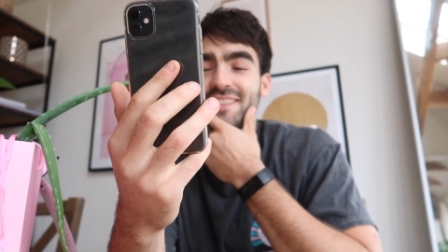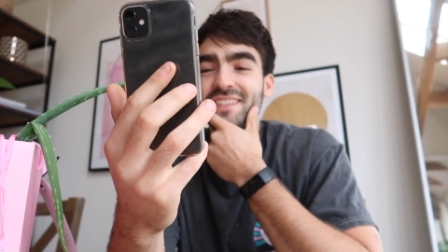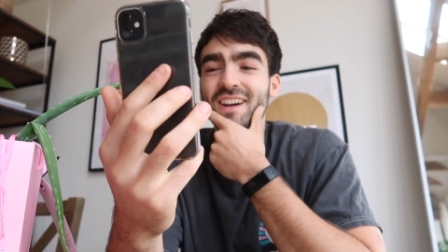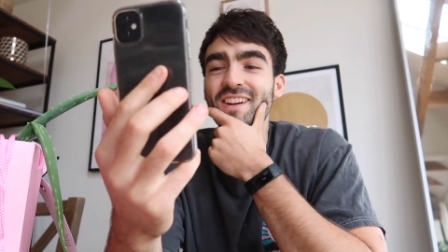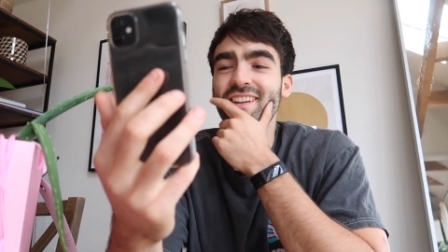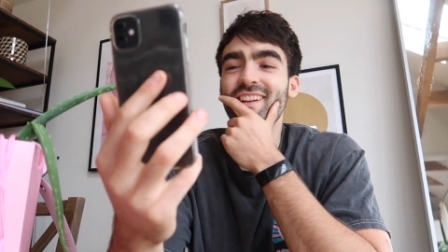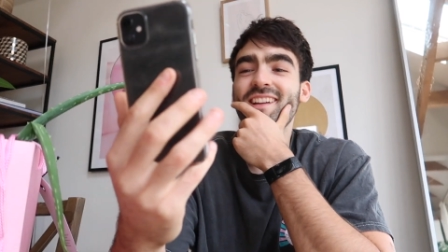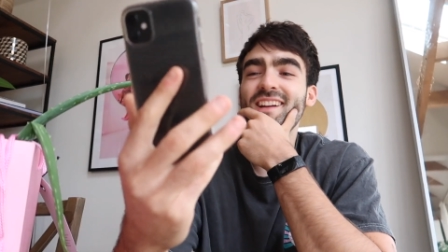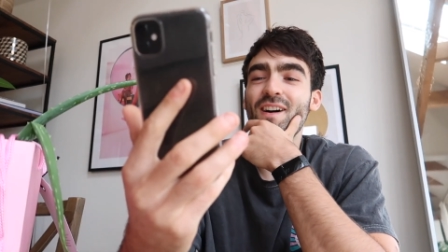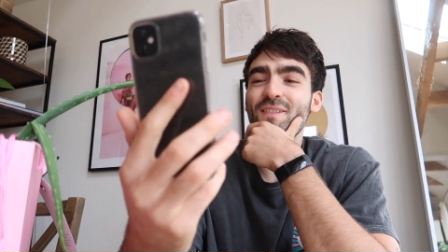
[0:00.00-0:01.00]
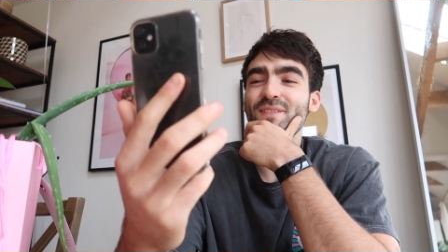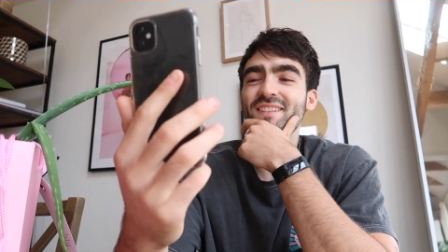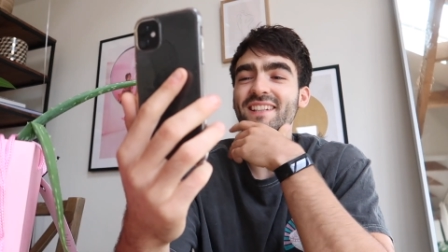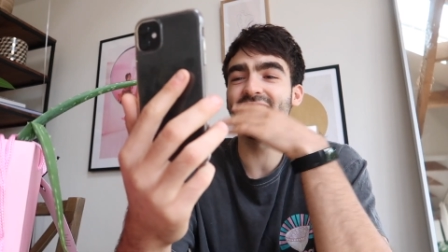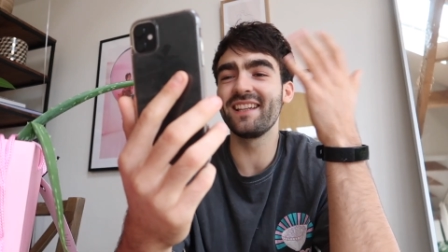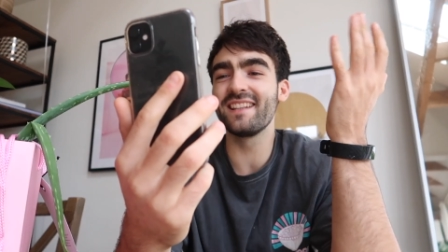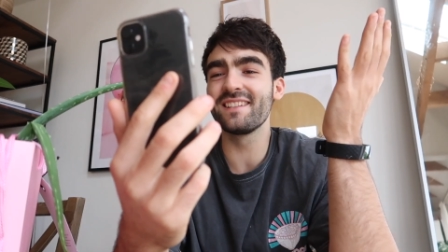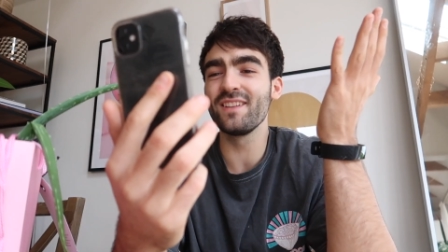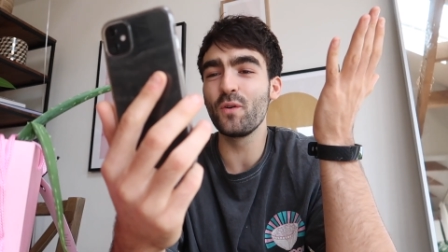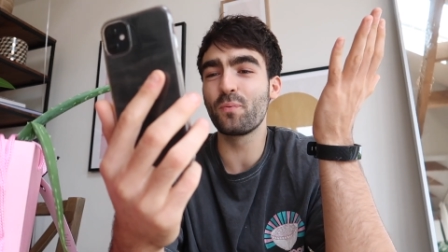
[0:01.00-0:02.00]
So obviously
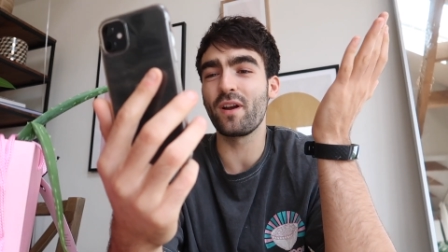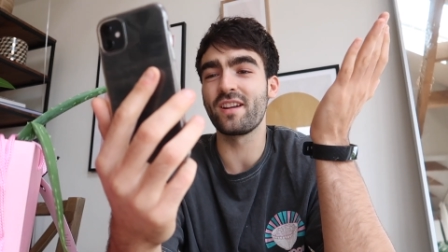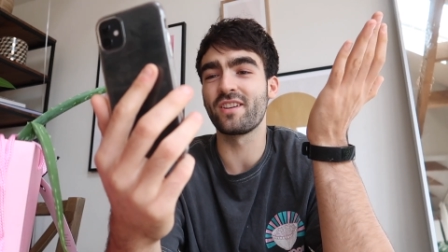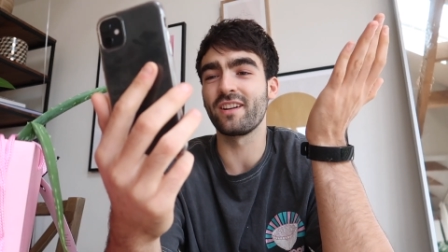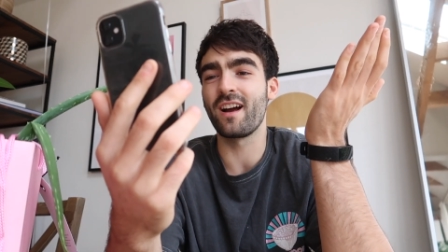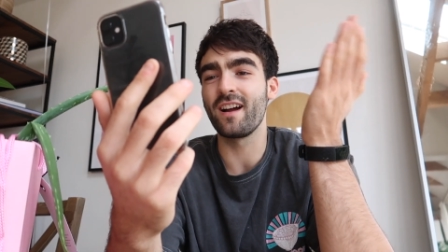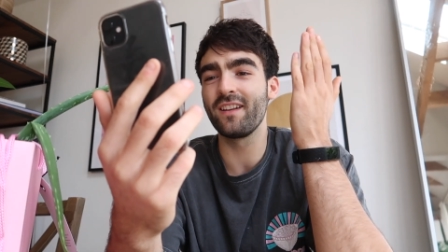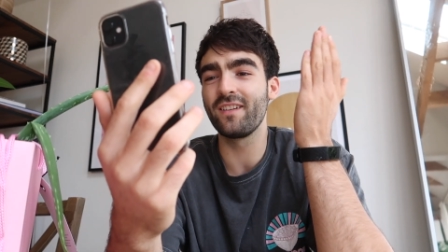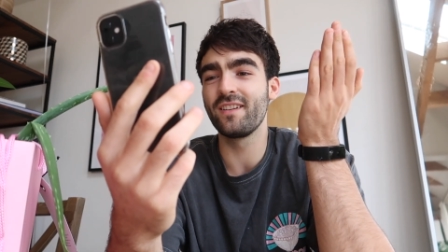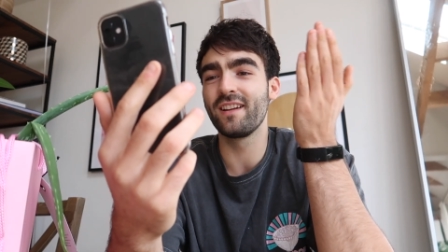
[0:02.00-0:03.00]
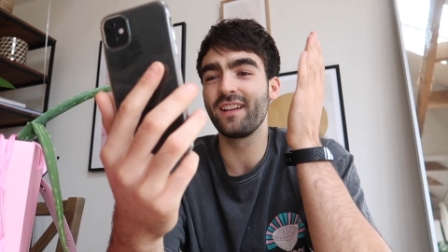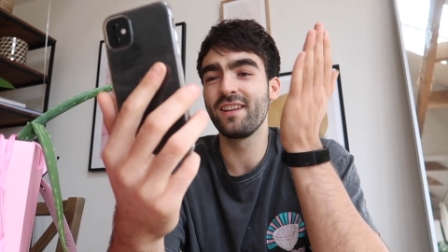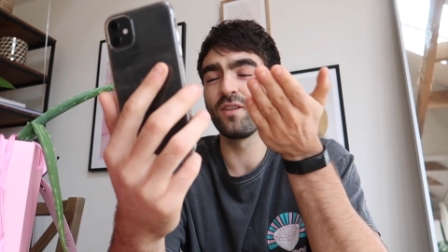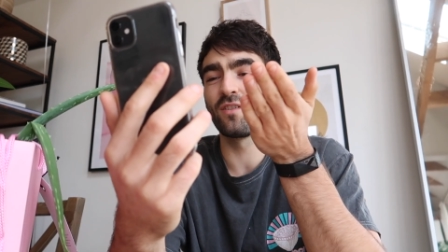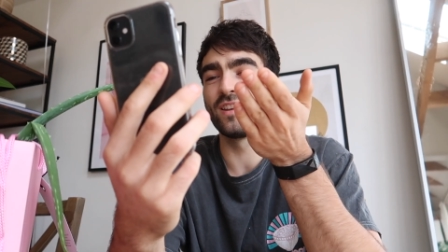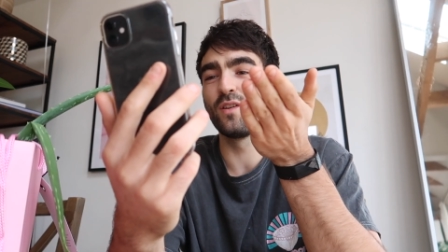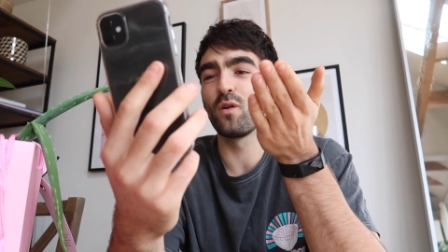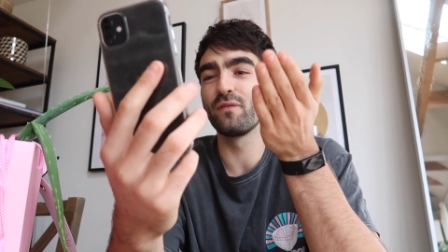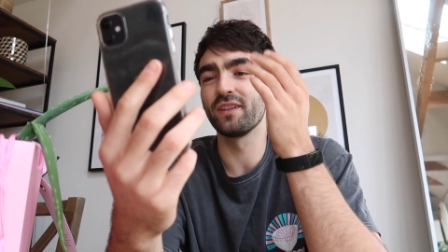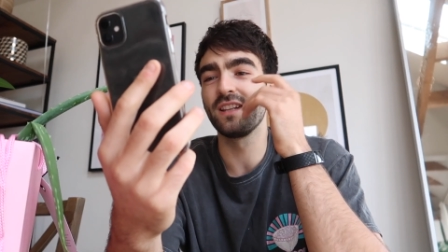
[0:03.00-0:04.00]
there's no pressure. I know you're a
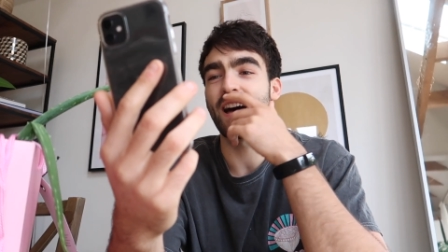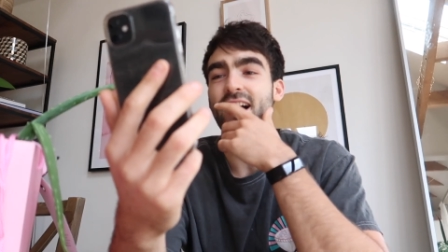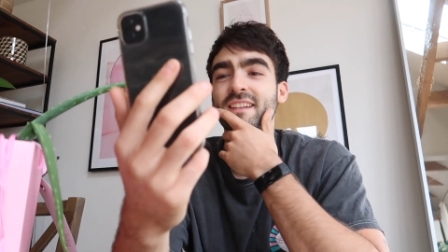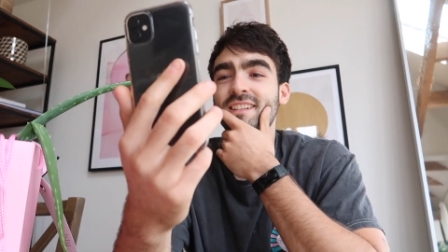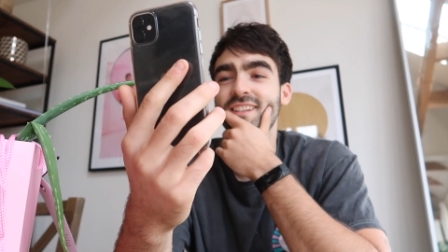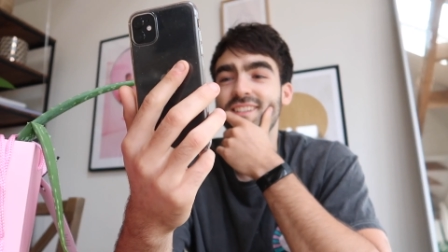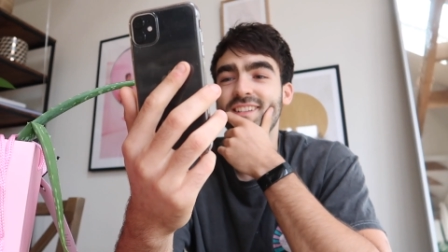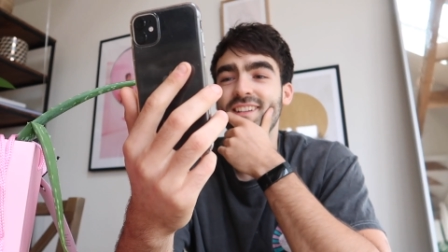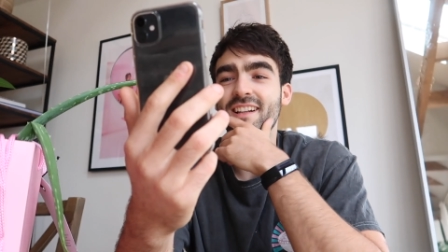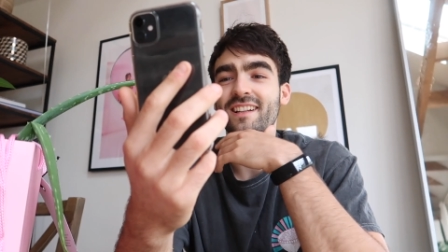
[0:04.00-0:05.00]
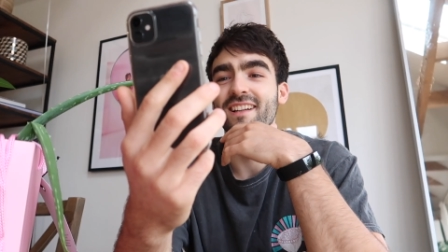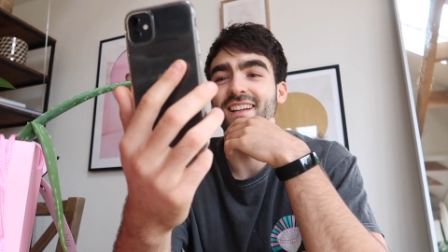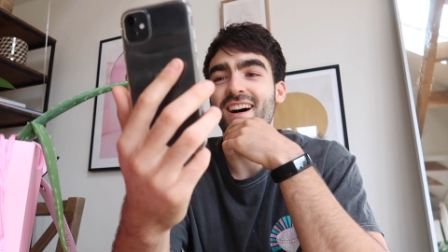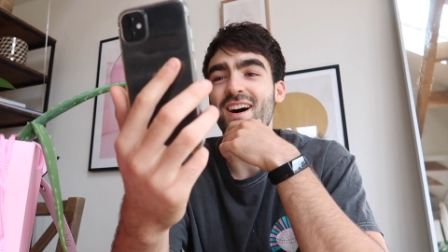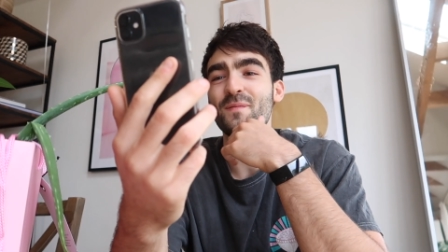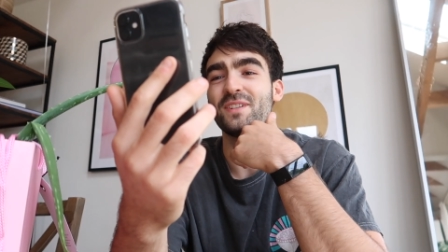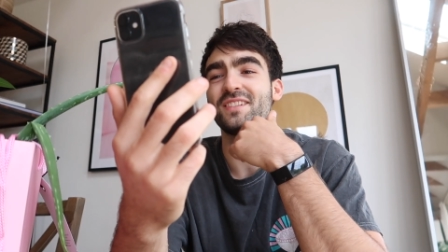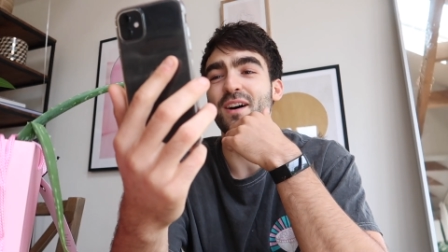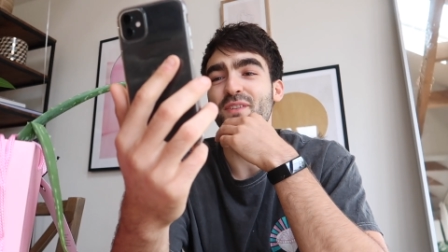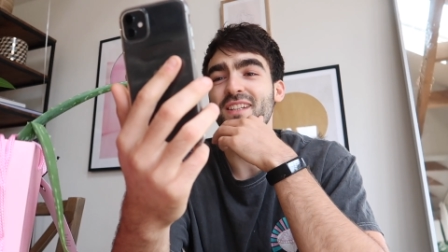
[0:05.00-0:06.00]
northern lad. I'm a
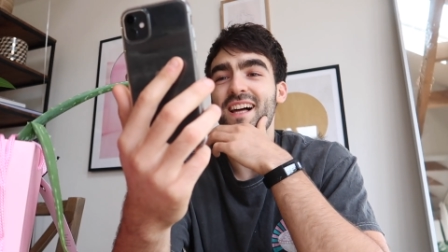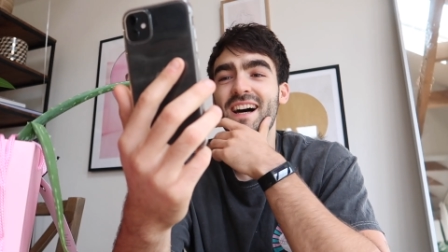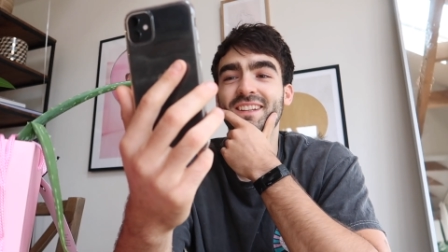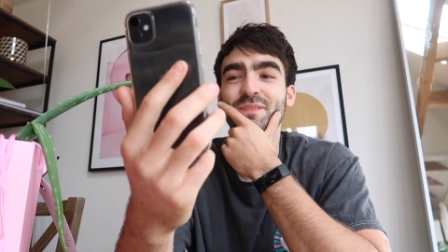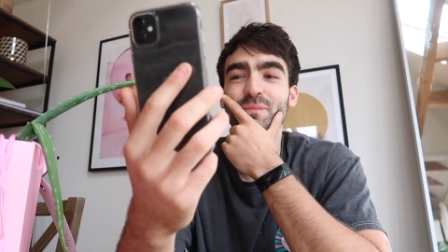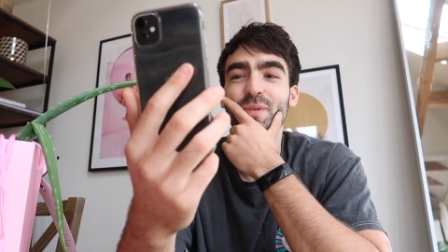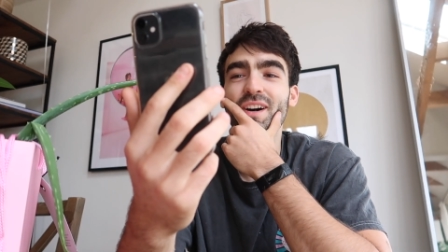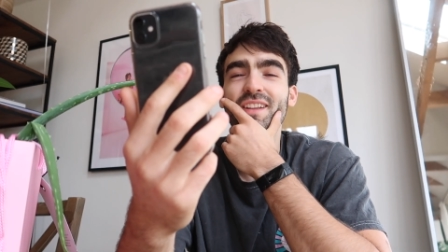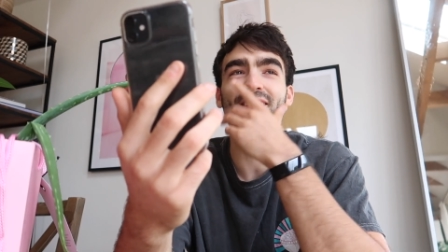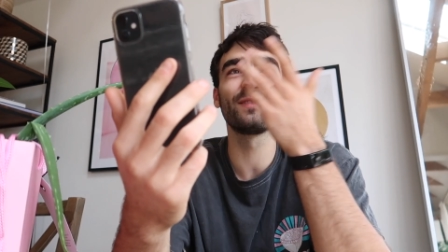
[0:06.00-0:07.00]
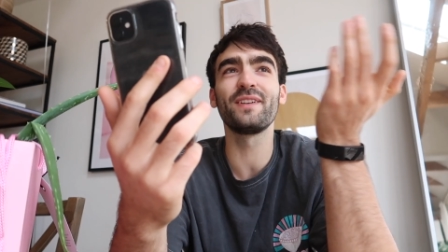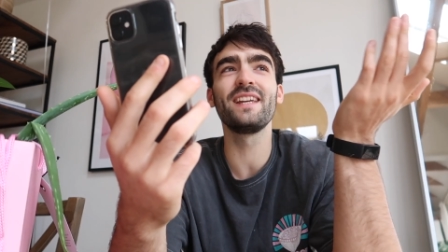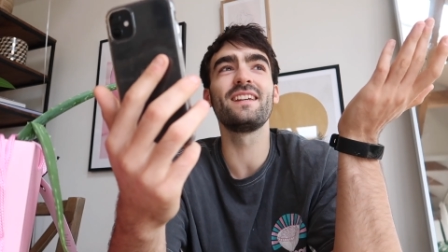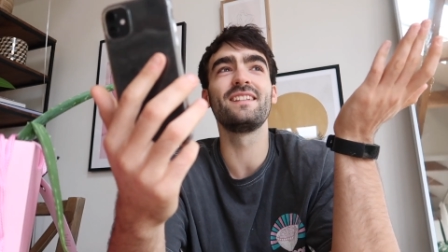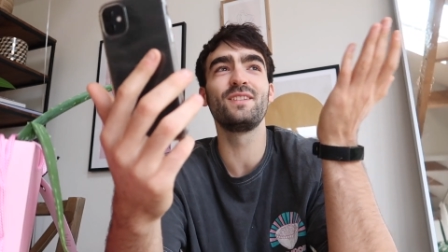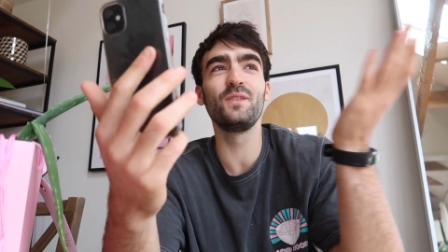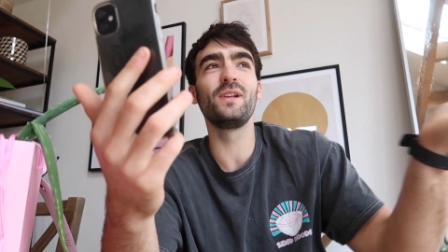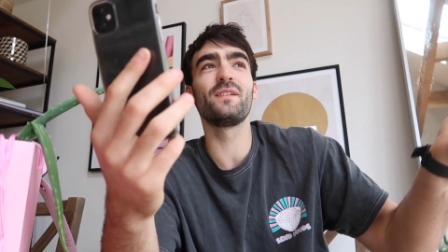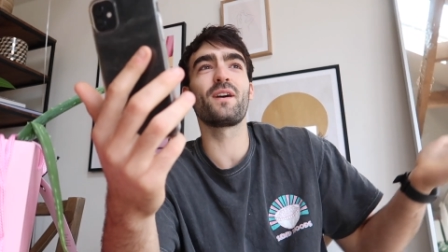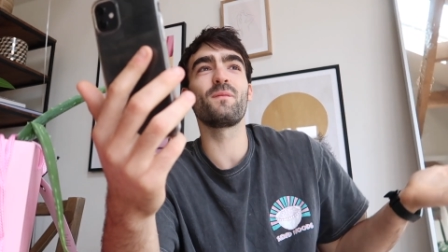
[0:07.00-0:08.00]
southern lad, but the thing is, you
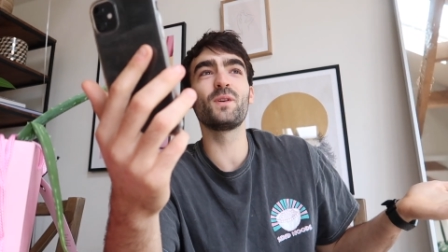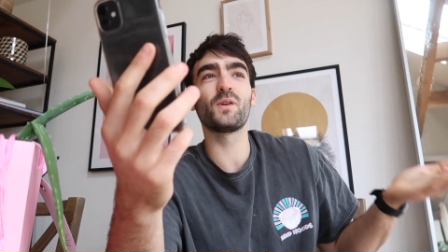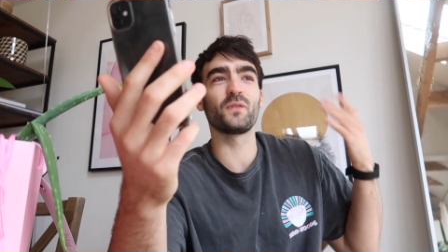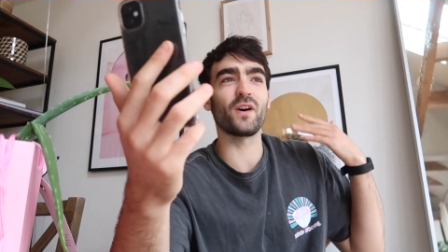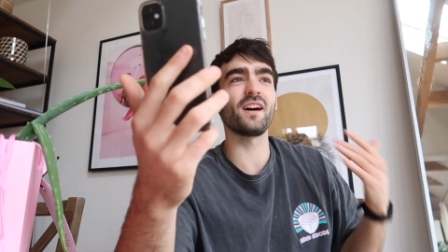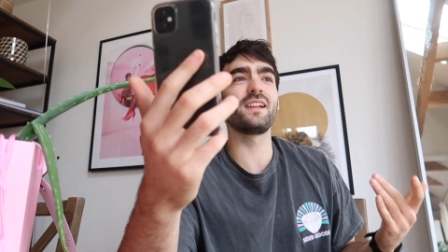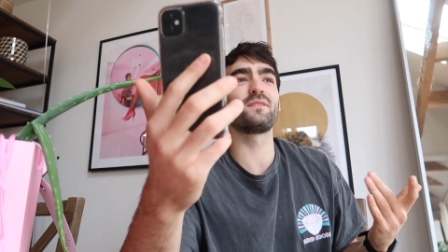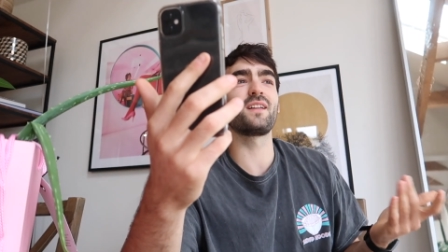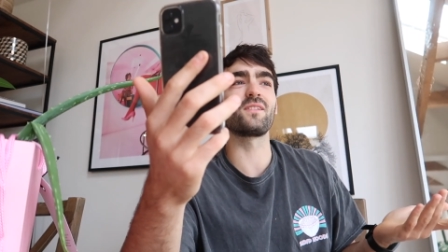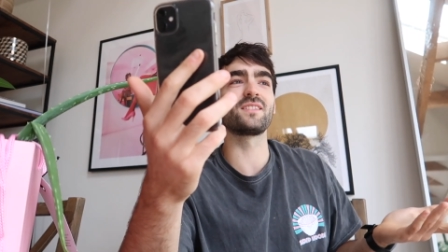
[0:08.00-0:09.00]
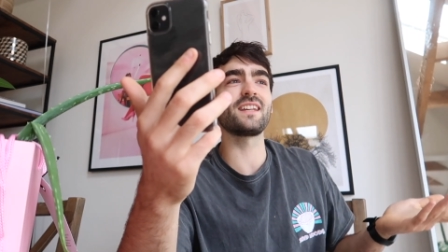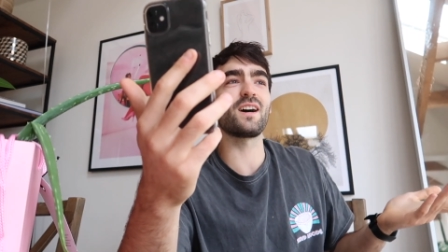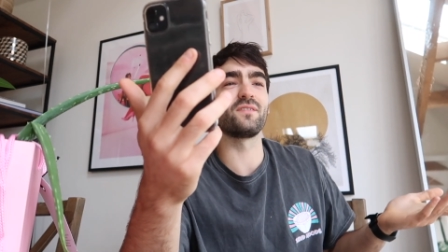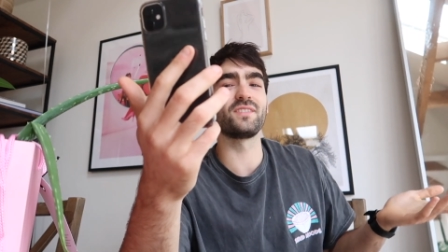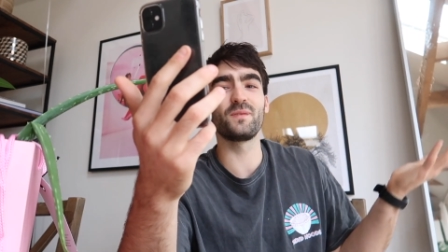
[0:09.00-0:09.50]
live up north, I live down south,